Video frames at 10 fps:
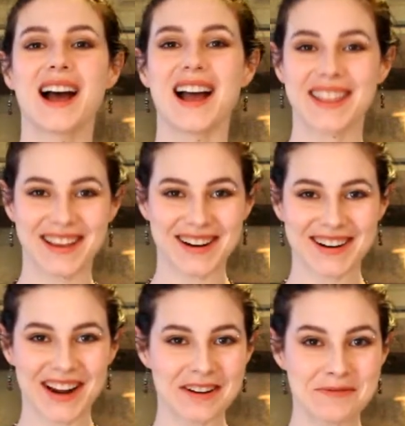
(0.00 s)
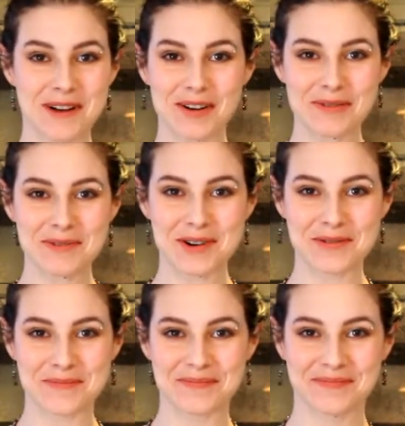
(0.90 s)
Hi there, and welcome
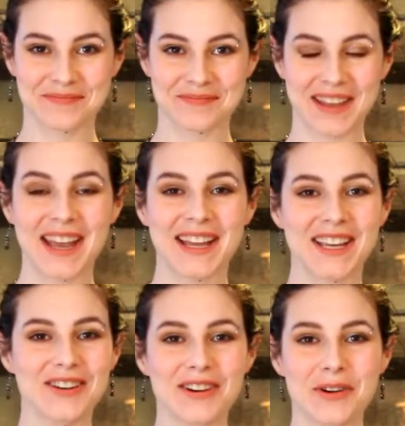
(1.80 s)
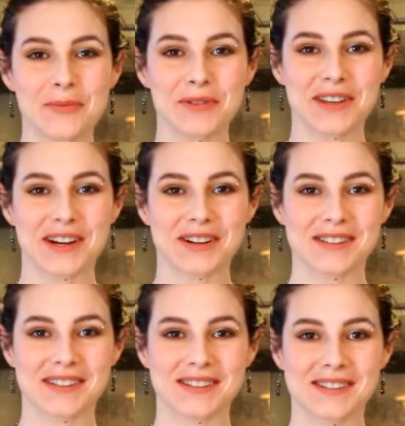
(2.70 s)
home. Here on Home with the
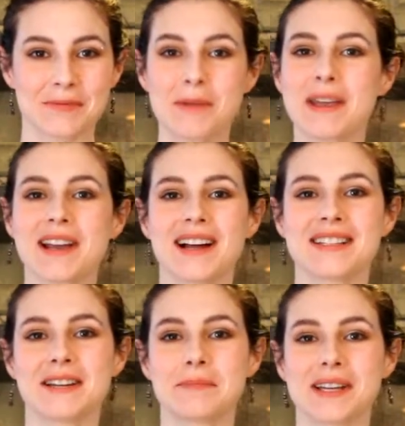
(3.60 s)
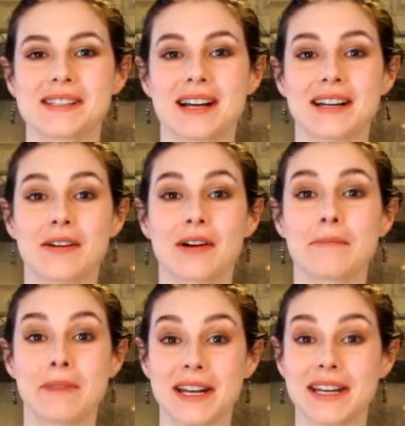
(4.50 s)
Harrisons, we make content based on our
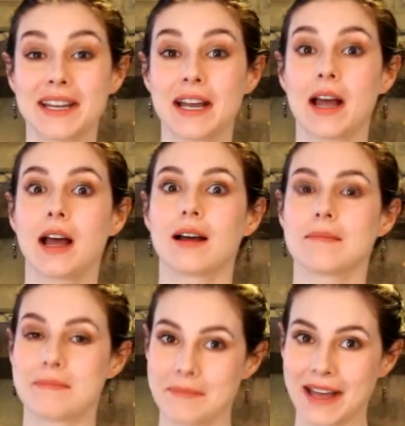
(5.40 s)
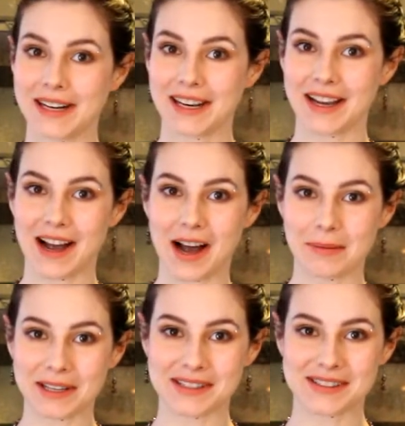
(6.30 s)
many
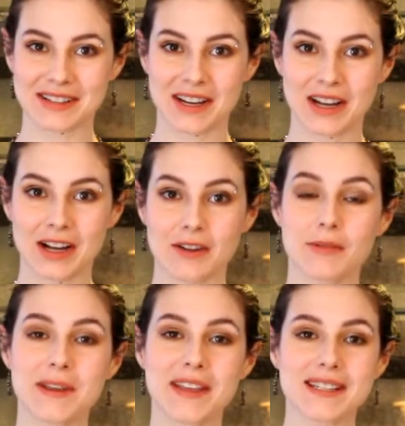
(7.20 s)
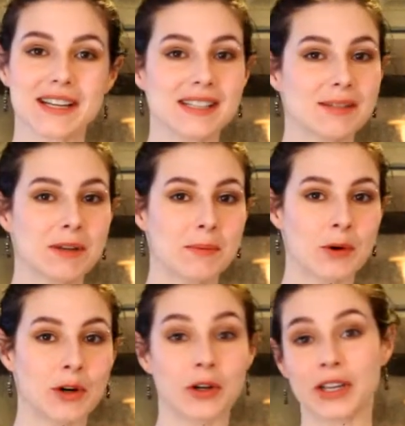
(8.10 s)
hobbies. For me, that tends to be
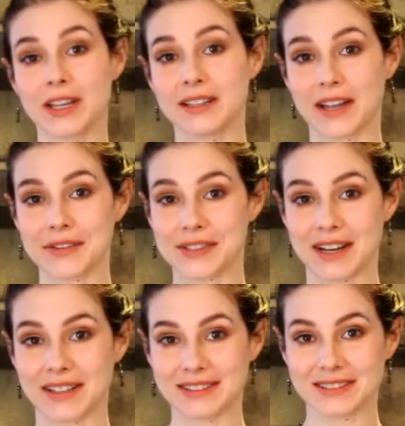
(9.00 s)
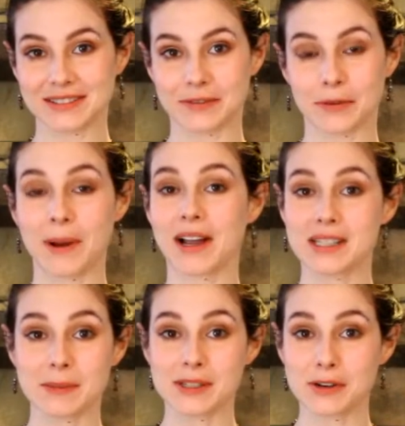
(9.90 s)
more cooking and lifestyle. For my
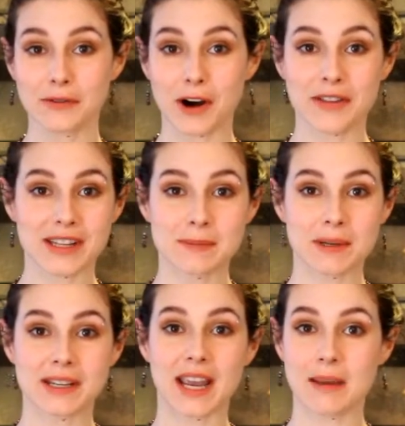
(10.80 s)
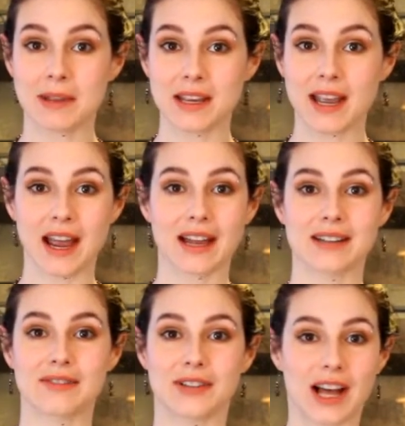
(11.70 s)
husband so far, that's been gaming
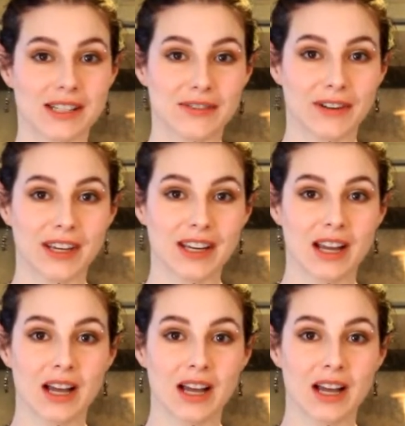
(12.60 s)
and philosophy,